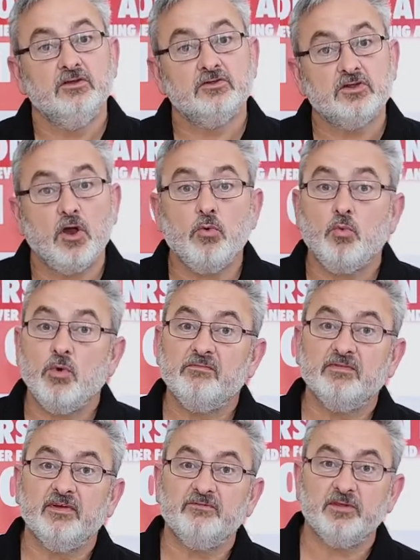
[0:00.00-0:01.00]
So
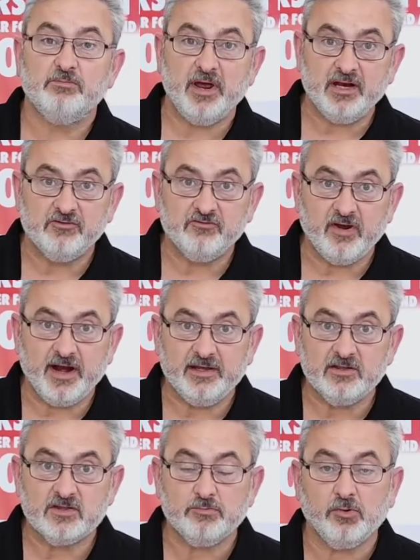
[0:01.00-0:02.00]
we've left the
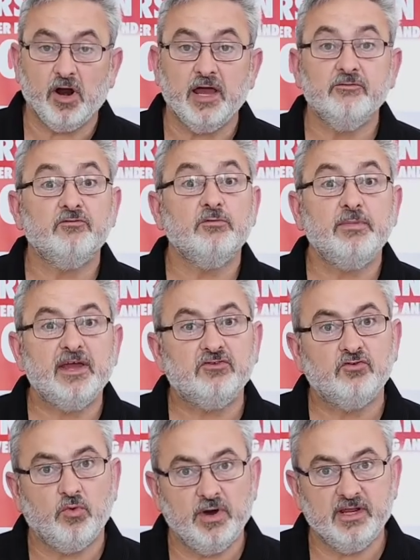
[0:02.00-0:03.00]
penetrating spray for about
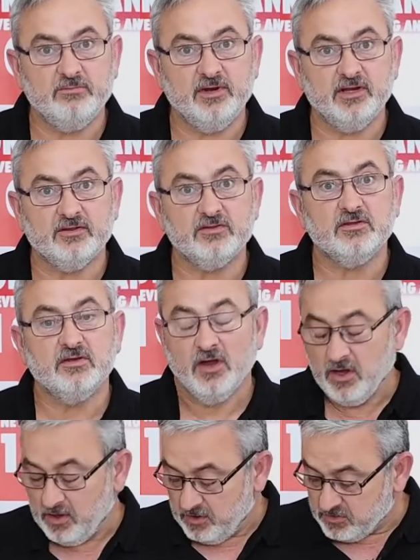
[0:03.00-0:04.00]
20 minutes
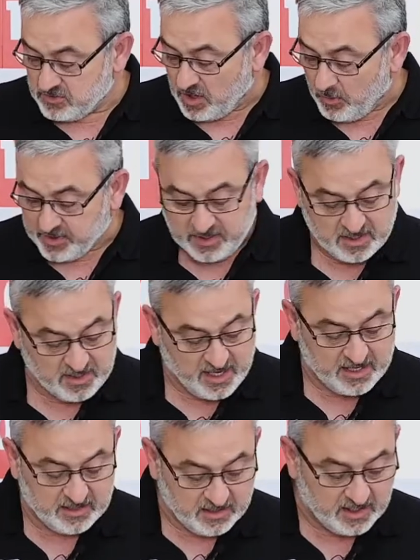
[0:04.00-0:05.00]
so it can get
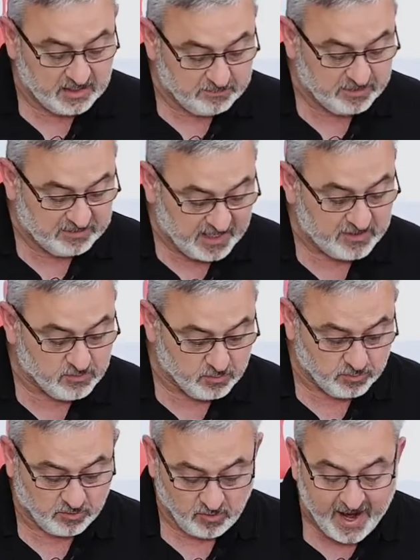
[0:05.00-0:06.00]
in any potential
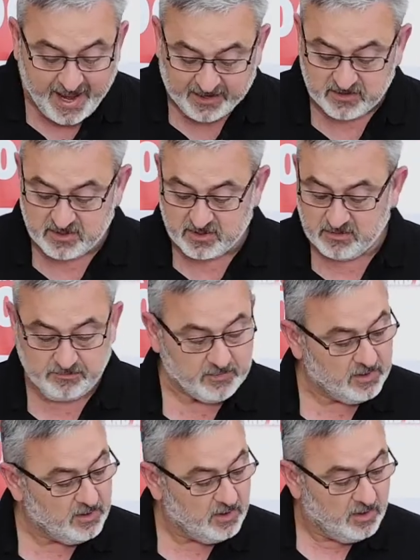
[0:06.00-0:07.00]
cracks.
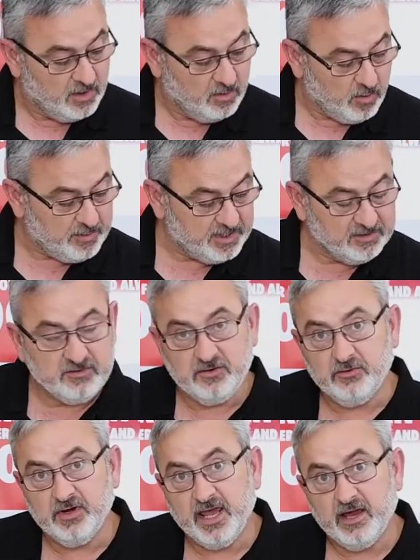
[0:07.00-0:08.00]
What we need to
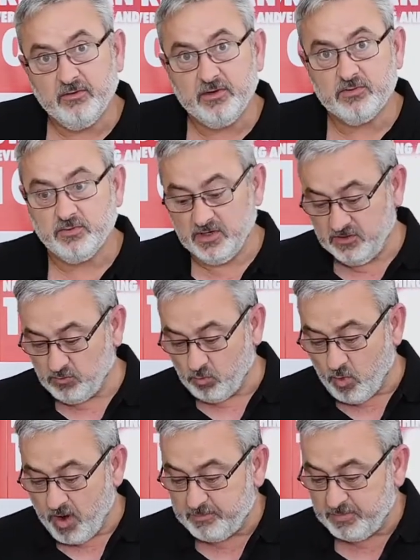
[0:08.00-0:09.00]
do now is we need to
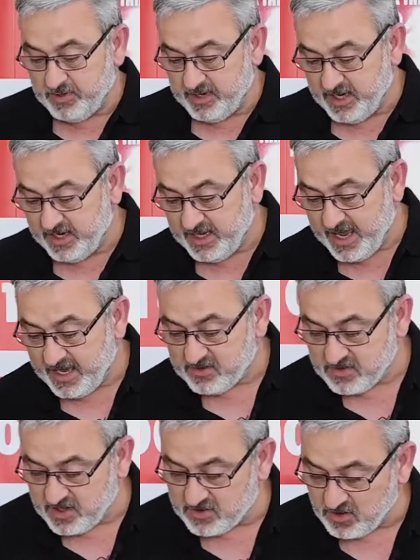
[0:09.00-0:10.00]
wipe any
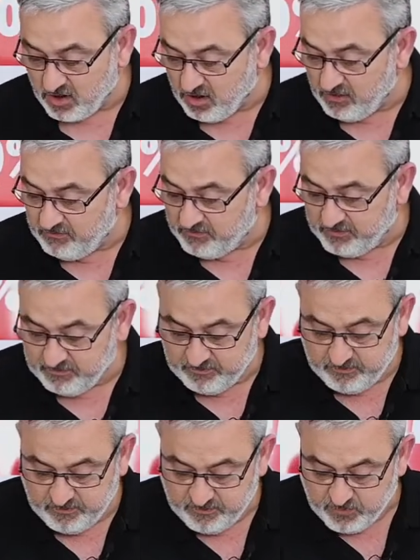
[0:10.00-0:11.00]
excess off
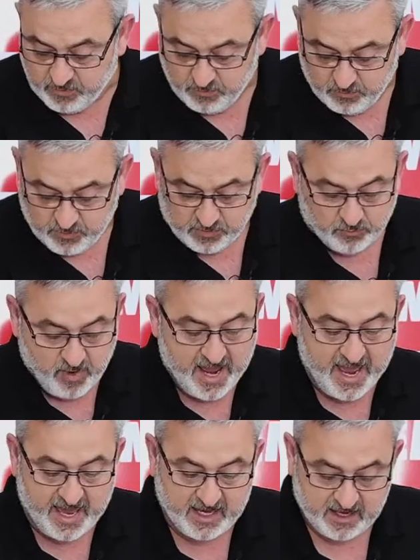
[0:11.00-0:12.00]
with a
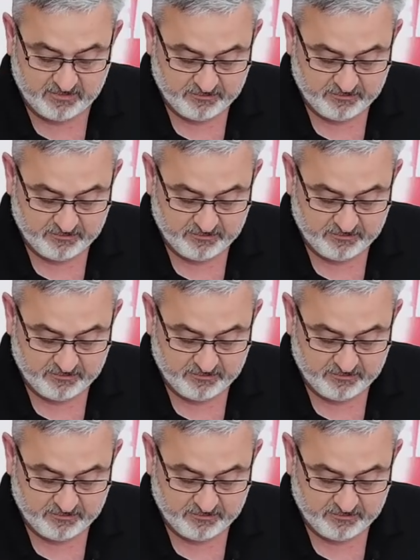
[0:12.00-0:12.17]
rag.